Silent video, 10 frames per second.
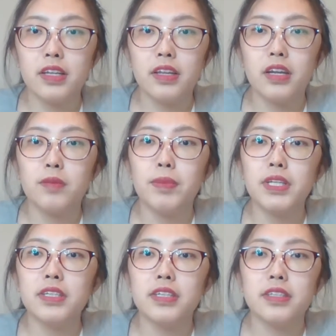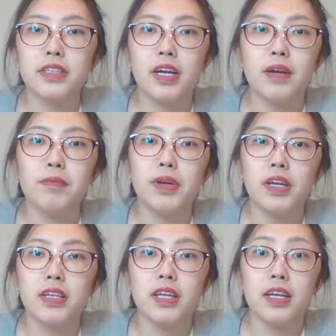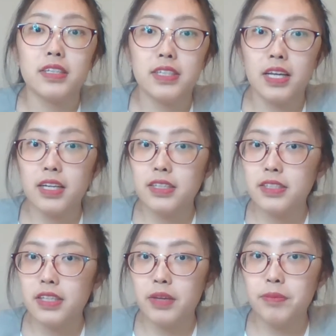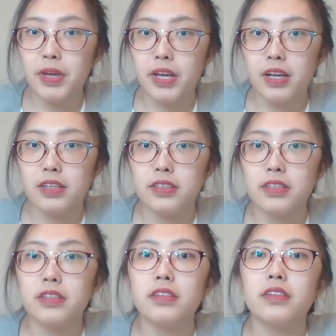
their business time is exactly the same as